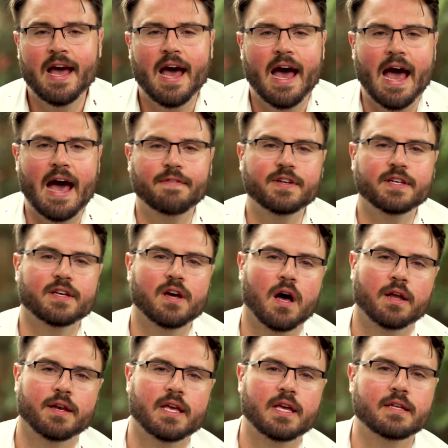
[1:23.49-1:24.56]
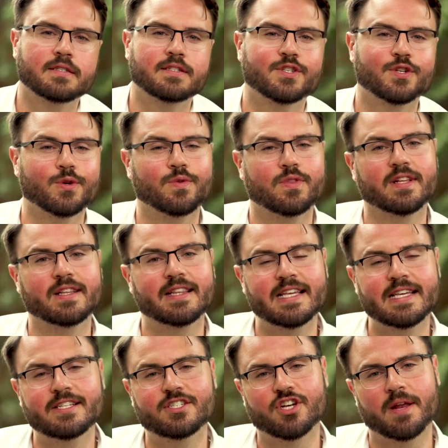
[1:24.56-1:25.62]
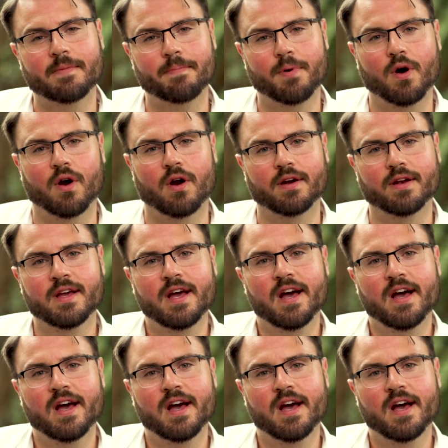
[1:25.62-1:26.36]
haven't gone into the lead gen part